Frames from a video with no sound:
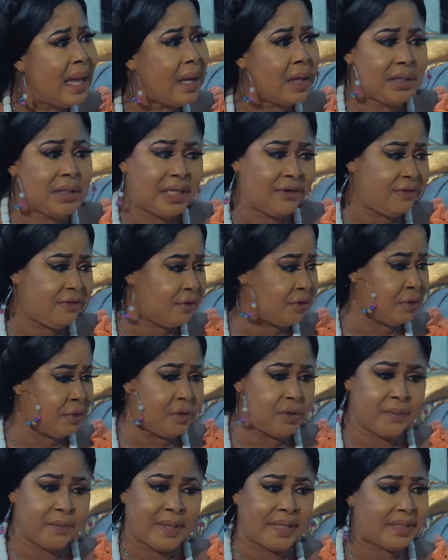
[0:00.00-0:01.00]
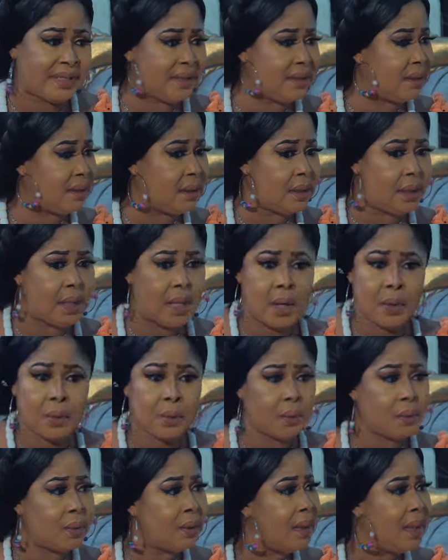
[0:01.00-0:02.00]
I can't afford to lose my son.
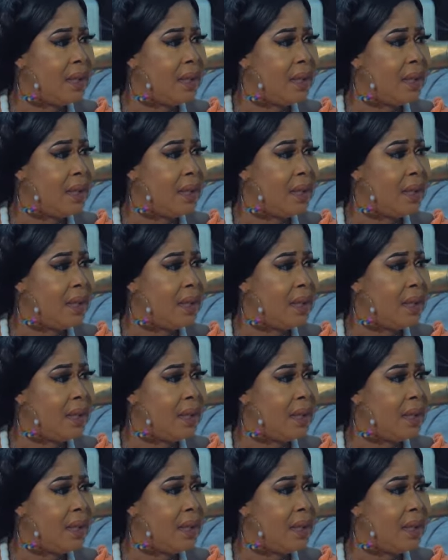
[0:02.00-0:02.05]
No.